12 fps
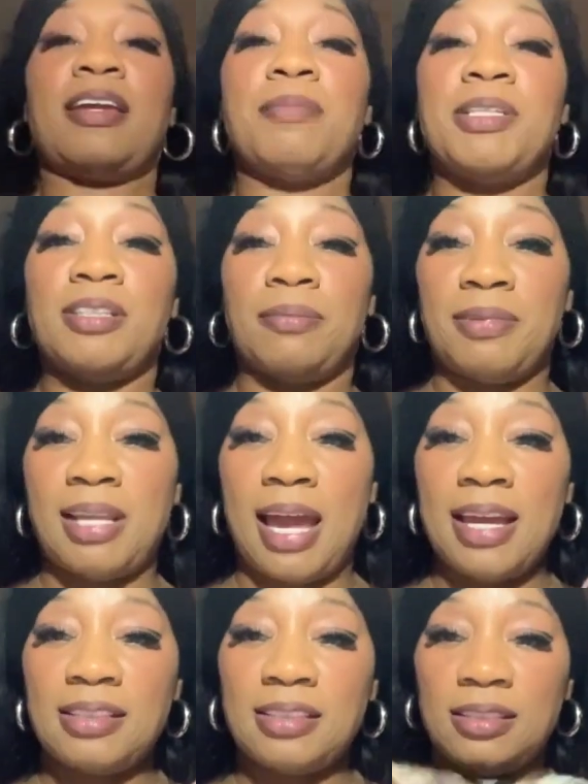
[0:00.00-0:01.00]
give me some
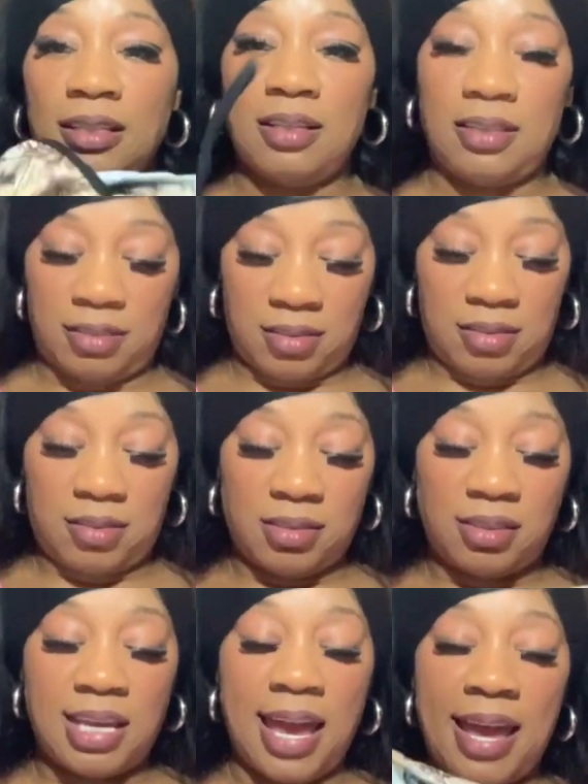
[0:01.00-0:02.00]
nice
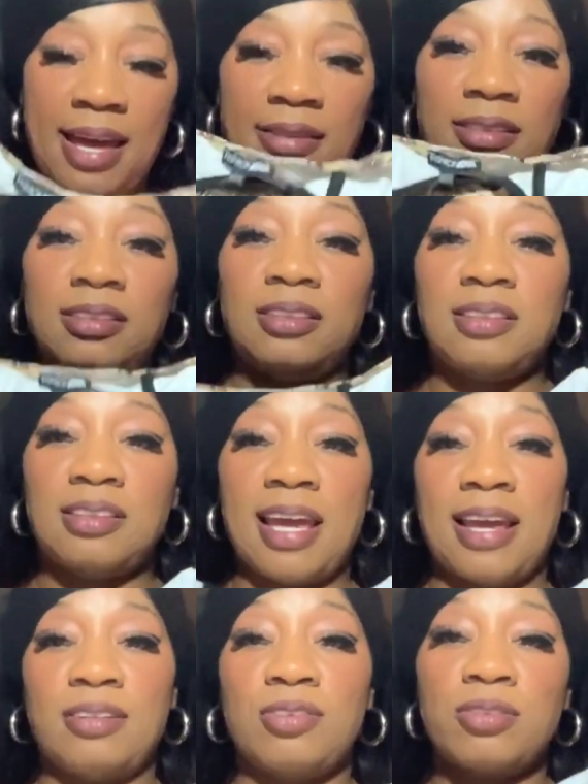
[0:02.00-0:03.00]
tan
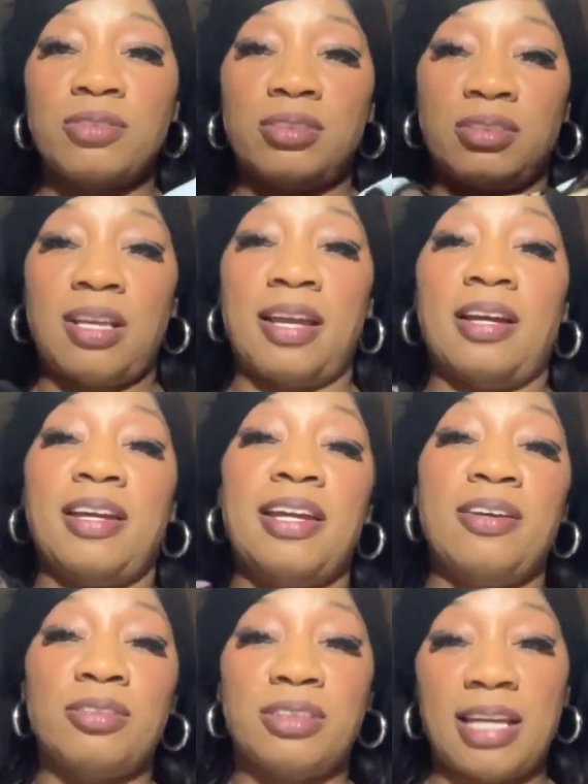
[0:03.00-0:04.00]
sandals, like a
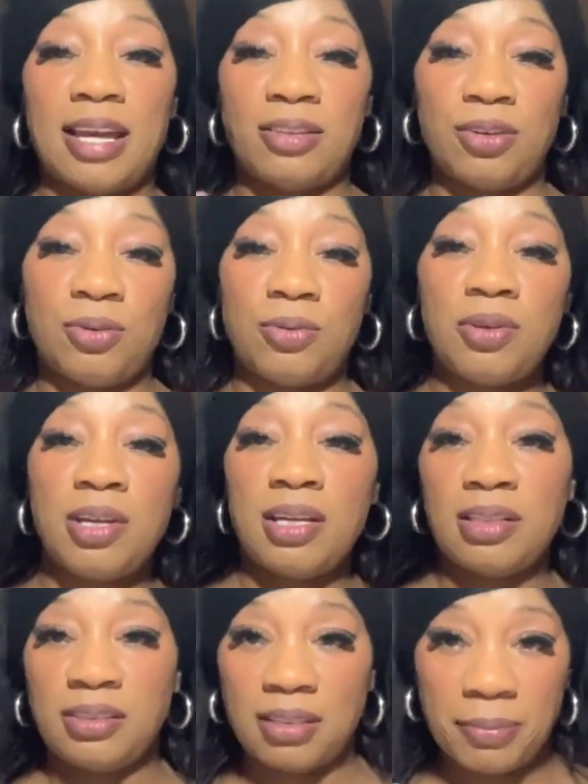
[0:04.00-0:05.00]
heel sandal.
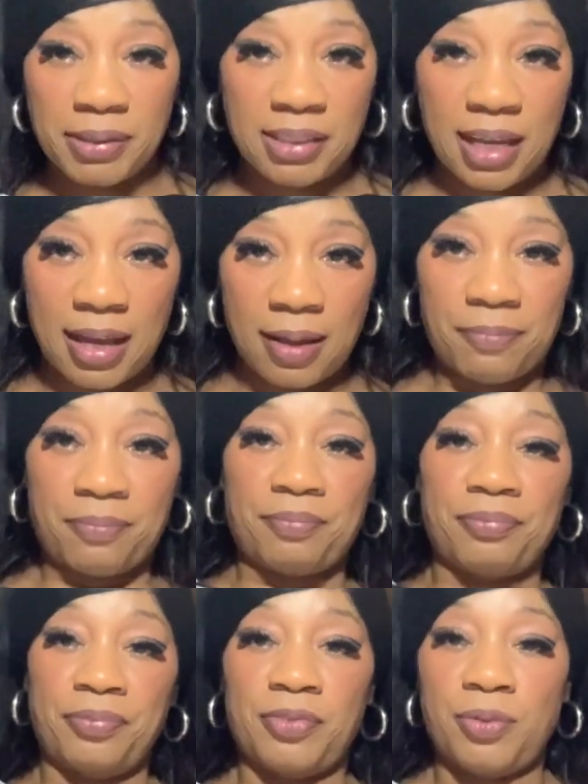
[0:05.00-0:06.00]
Summertime,
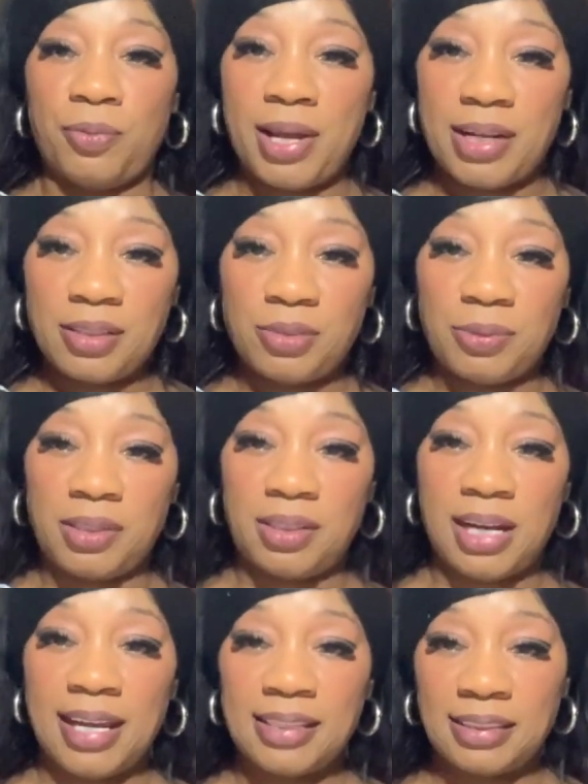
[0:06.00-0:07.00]
wear this with a
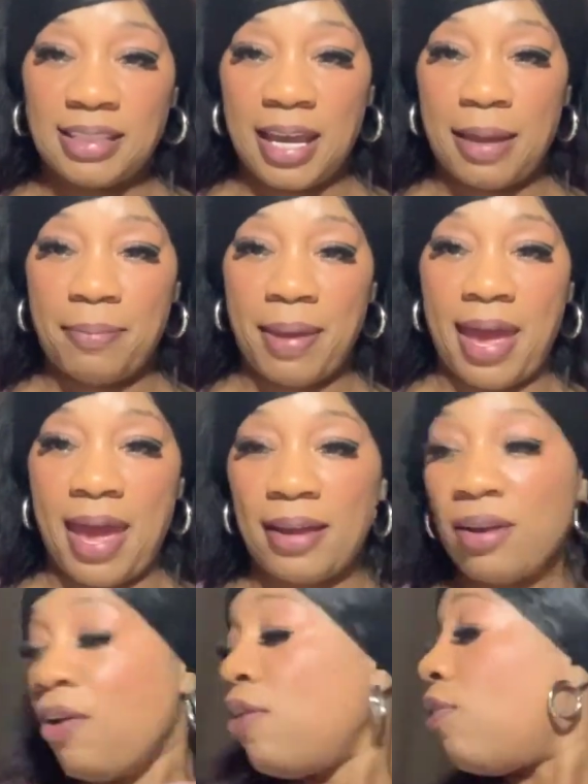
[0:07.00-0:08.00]
nice tan bag.
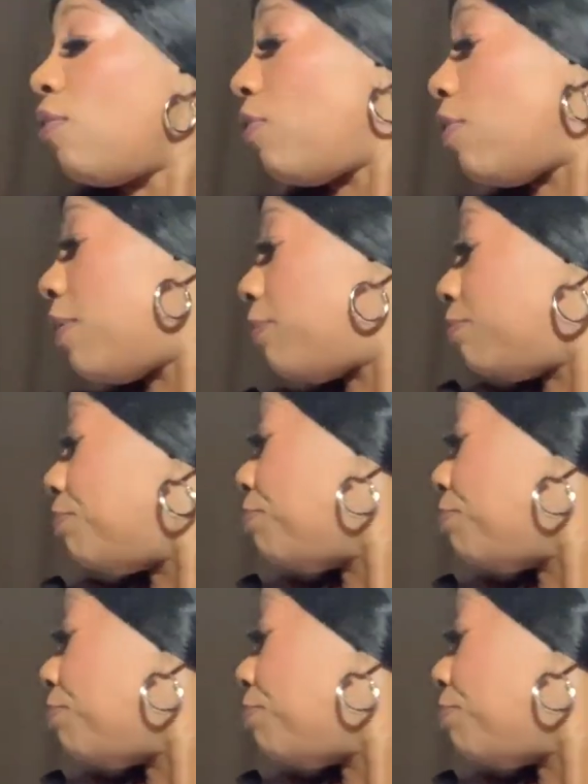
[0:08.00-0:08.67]
Or,